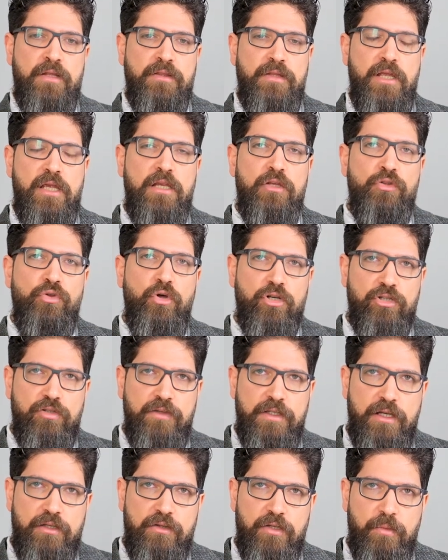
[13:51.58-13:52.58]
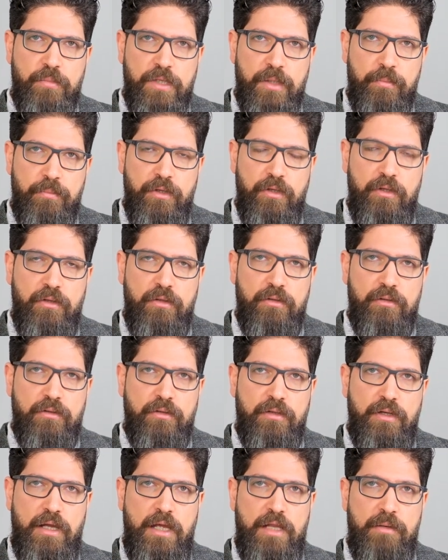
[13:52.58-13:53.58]
they indoctrinate the people
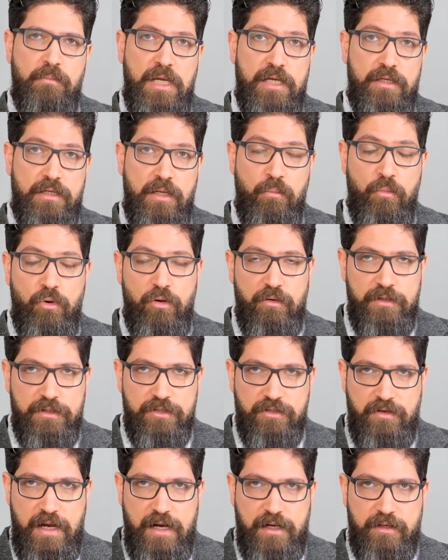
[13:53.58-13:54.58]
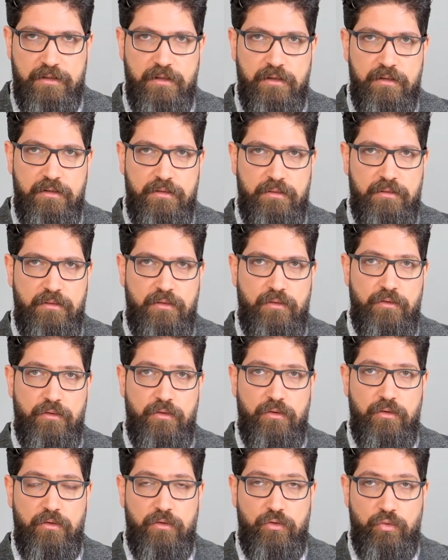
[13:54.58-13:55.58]
and make them more attracted
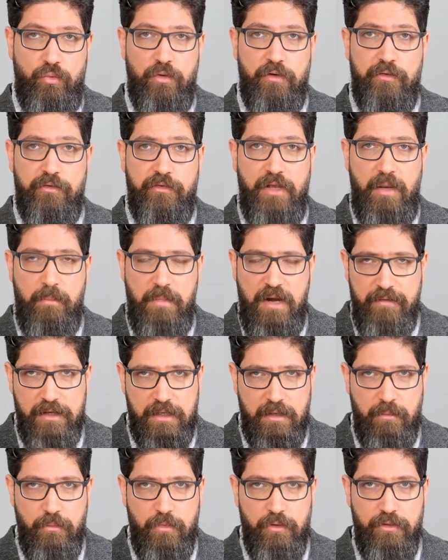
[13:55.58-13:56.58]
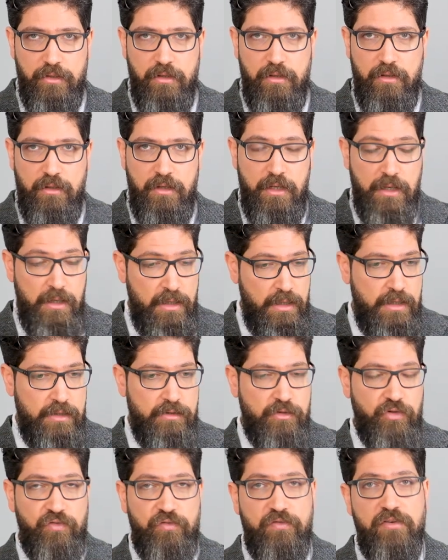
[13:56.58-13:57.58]
towards the American model in
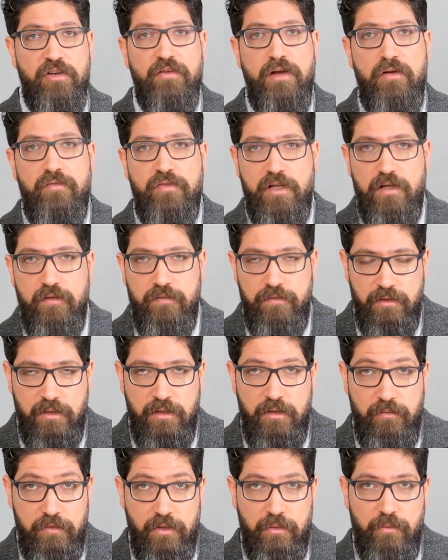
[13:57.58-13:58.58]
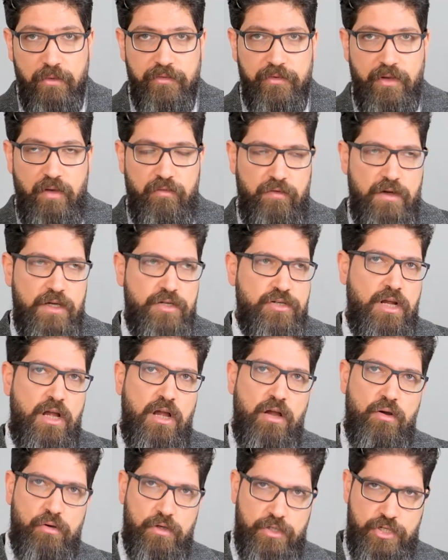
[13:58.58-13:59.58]
the sphere of influence of
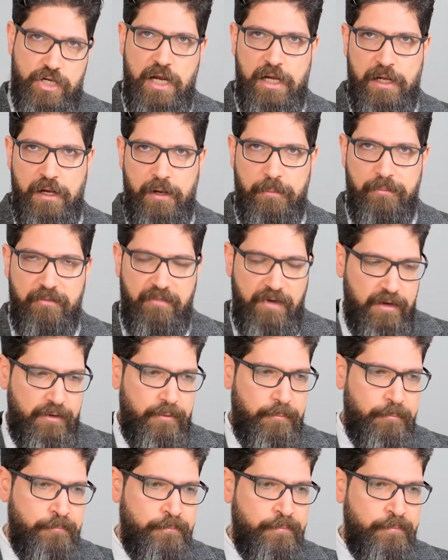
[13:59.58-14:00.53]
Russia or China, right?